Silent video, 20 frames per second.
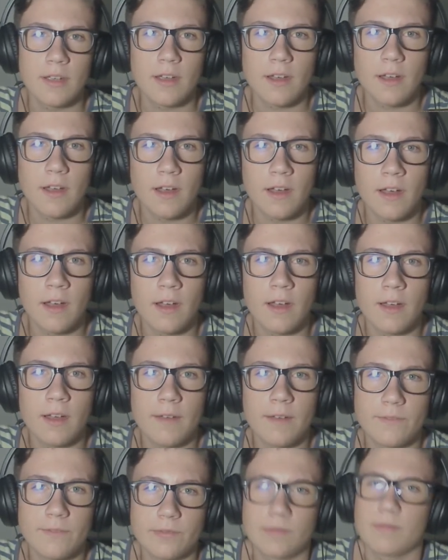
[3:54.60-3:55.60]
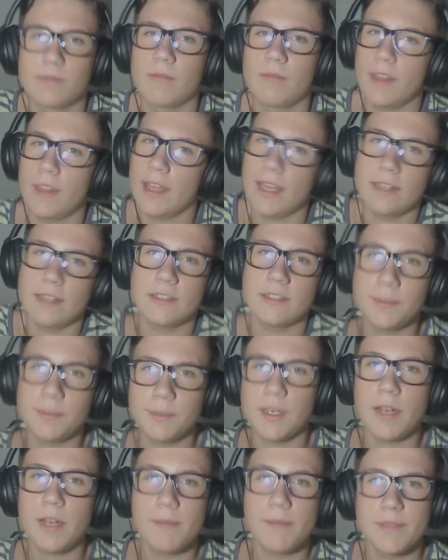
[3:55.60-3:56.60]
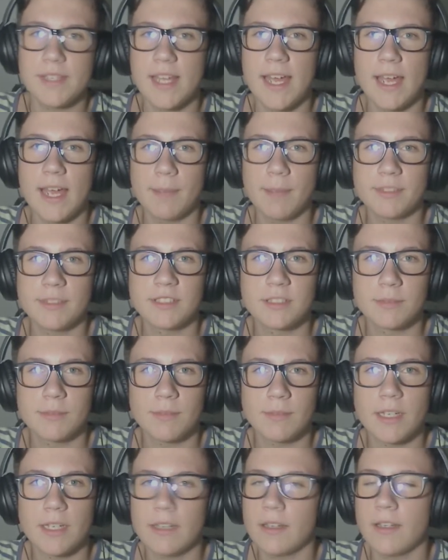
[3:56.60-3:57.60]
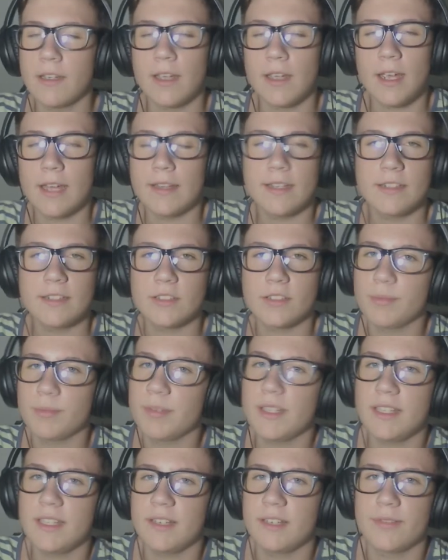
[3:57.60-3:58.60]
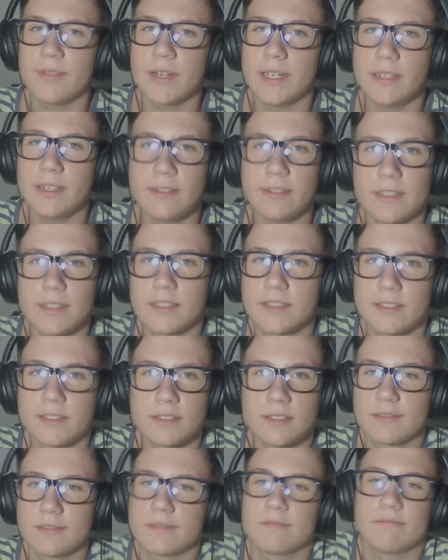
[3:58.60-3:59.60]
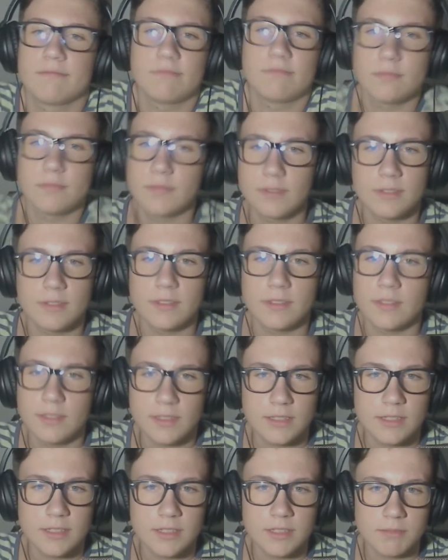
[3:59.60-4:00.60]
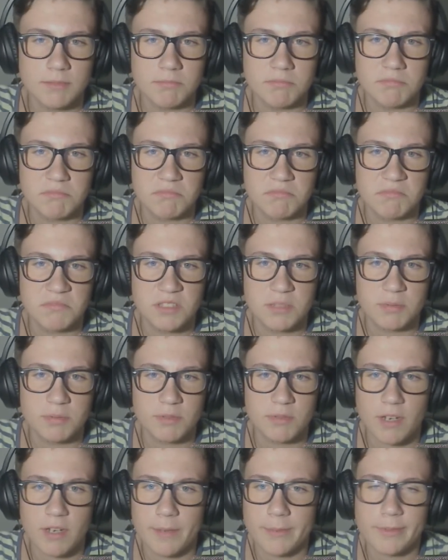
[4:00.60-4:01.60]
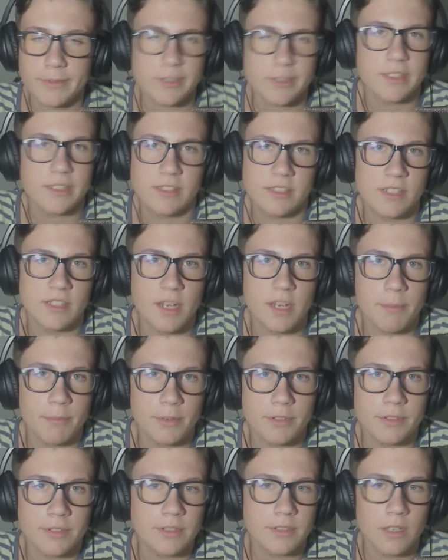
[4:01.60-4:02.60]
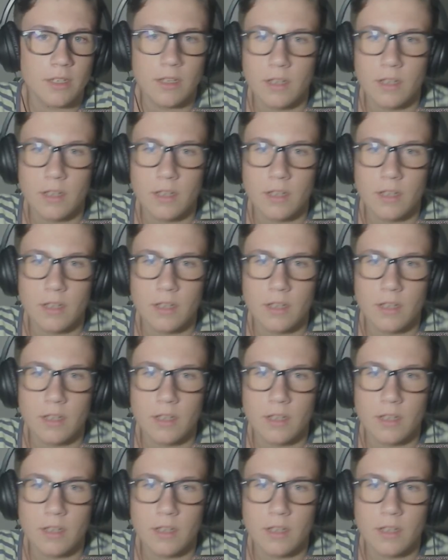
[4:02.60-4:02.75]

Uh, and sometimes that happens to me, and that's completely fine, because it's subscribers. It's numbers.